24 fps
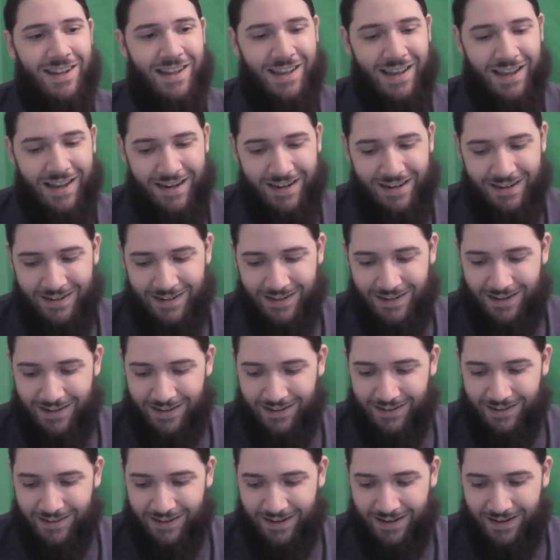And
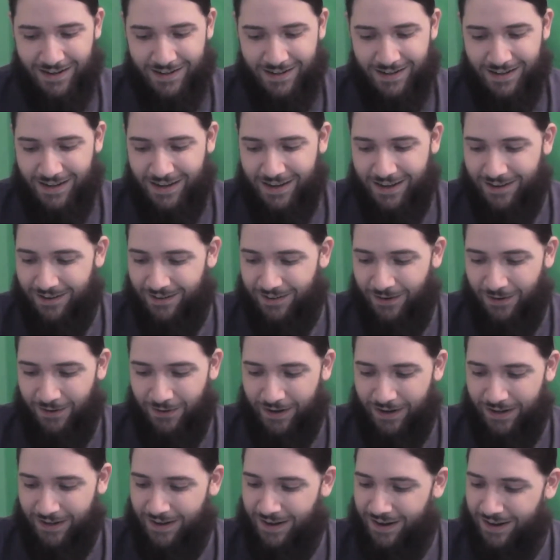yeah, I don't
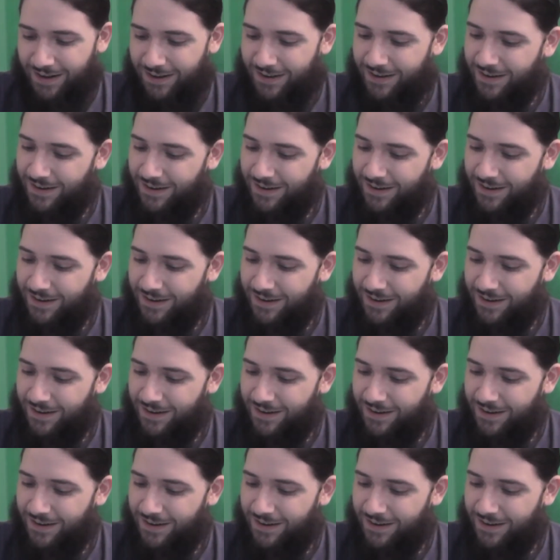know. I